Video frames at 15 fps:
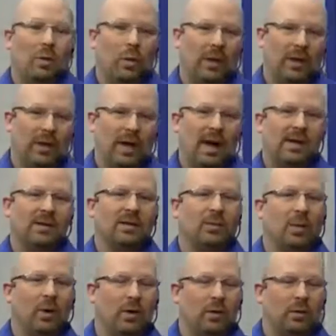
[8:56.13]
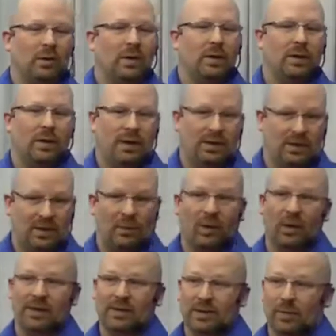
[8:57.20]
we can ask about the
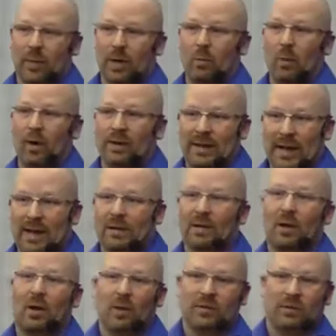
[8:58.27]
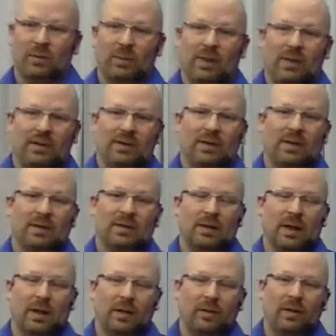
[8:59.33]
symbolism and what that also means in this
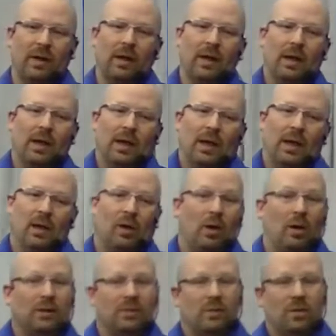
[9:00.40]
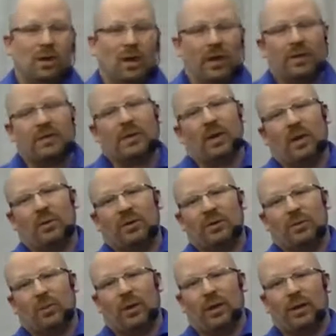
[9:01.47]
life. And also clients are able to
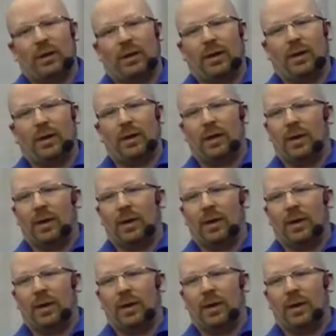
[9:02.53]
bring their